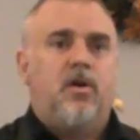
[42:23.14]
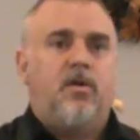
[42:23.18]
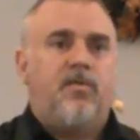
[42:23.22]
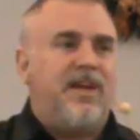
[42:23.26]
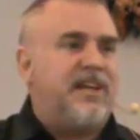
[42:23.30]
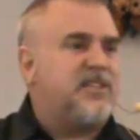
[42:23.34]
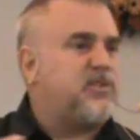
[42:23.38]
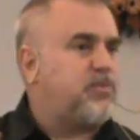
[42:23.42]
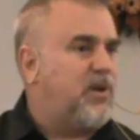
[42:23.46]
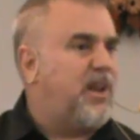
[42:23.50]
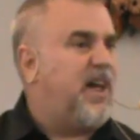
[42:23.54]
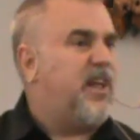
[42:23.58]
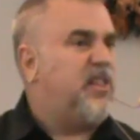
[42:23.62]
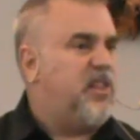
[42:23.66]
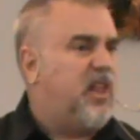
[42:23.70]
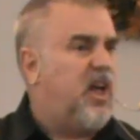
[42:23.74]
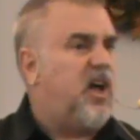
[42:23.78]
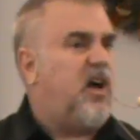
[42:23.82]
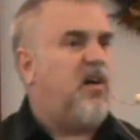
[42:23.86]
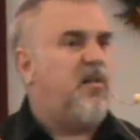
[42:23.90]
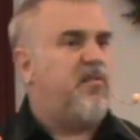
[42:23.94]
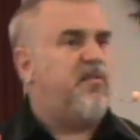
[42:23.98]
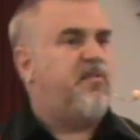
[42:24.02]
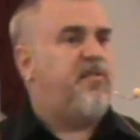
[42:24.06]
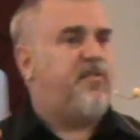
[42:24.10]
That's what I
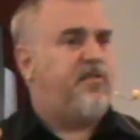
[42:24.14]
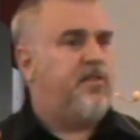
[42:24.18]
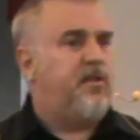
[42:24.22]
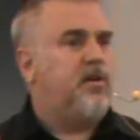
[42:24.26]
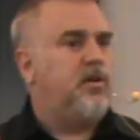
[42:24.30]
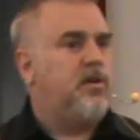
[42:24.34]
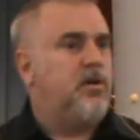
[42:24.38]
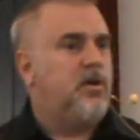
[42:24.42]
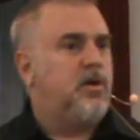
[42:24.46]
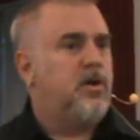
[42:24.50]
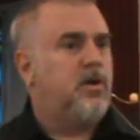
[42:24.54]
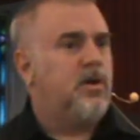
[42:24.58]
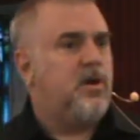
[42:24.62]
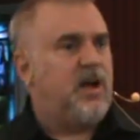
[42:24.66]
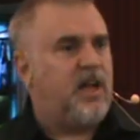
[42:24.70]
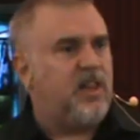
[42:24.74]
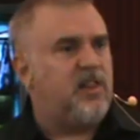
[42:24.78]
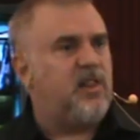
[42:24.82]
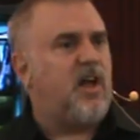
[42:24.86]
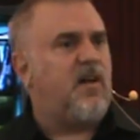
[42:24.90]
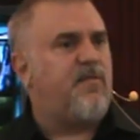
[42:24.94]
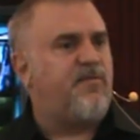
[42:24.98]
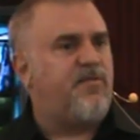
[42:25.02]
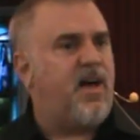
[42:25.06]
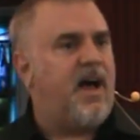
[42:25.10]
love. I
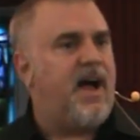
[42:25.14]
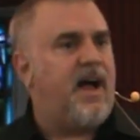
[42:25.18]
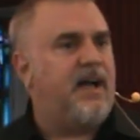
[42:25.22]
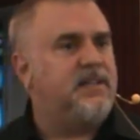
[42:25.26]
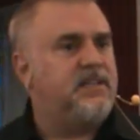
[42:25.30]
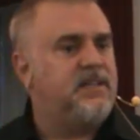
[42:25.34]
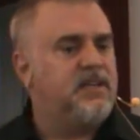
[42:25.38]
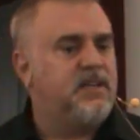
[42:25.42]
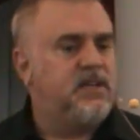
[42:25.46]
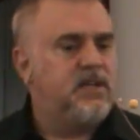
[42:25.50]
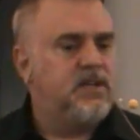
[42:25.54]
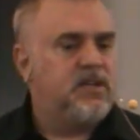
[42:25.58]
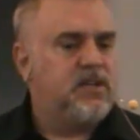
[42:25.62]
love that.